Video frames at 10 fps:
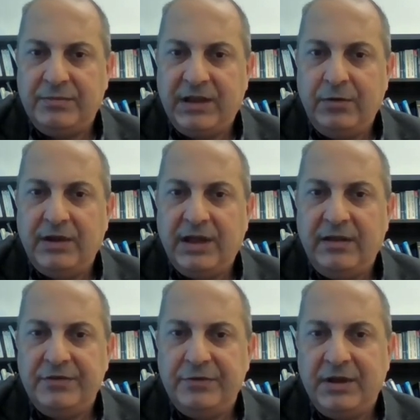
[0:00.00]
But look at
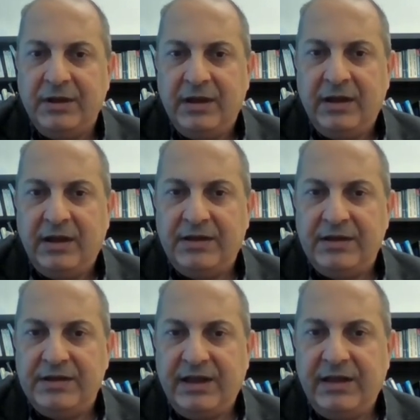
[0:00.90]
this one. It
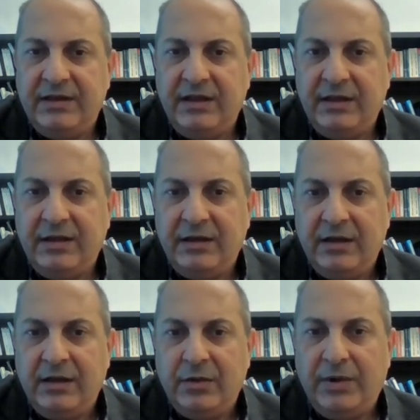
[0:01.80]
is red here.
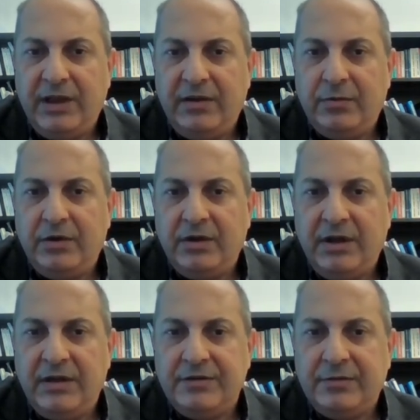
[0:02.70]
When the worker
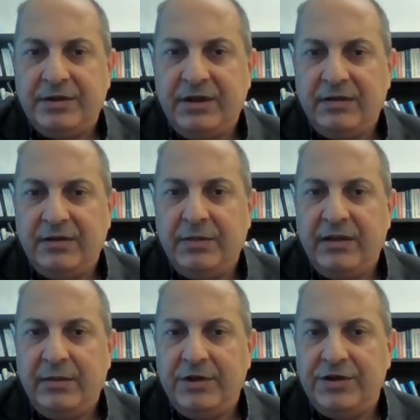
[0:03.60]
is obstructed
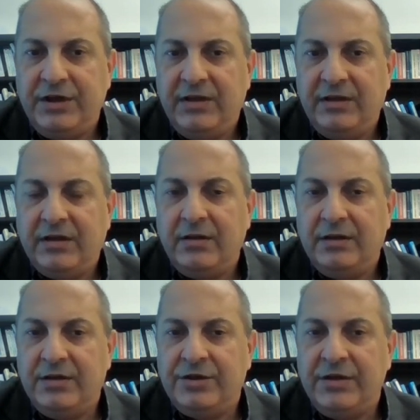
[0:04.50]
by the machine, the color
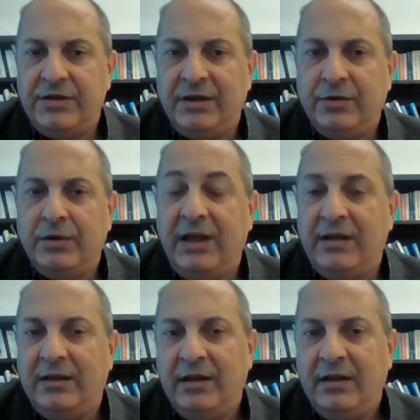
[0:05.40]
is changing to green.
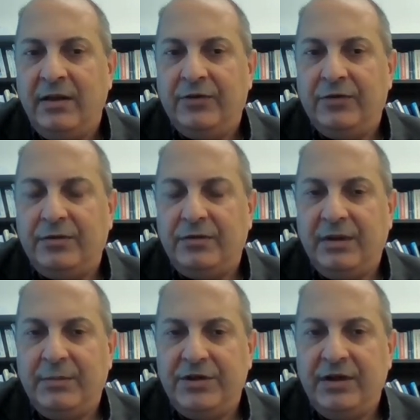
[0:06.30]
So
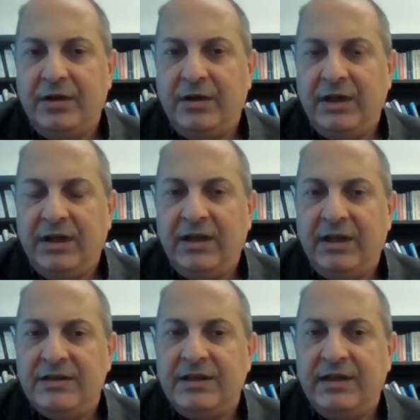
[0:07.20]
the machine learning here
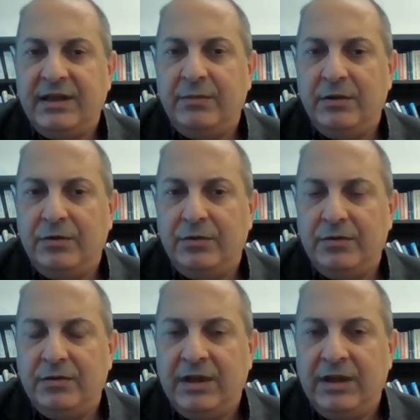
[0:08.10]
is not able
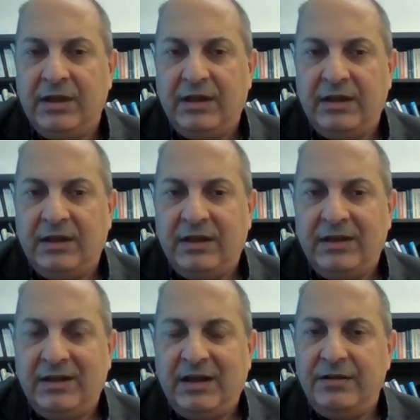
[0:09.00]
to
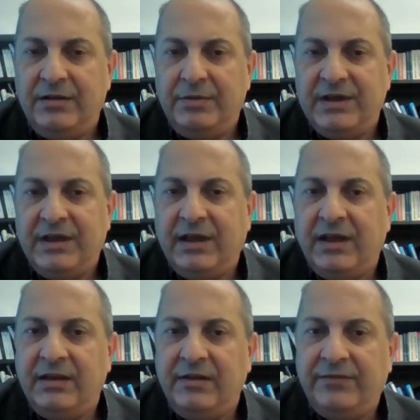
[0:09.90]
100%
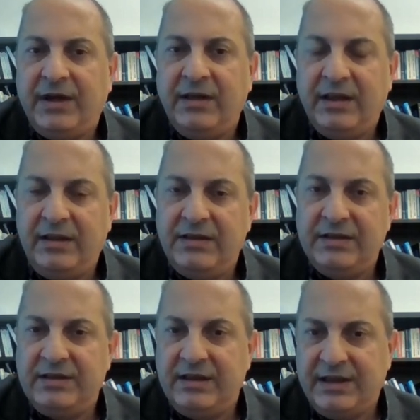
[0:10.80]
identify that this
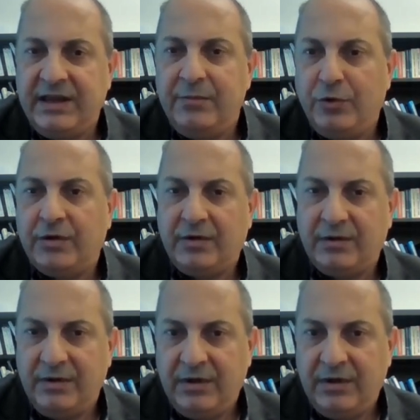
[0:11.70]
is the same worker.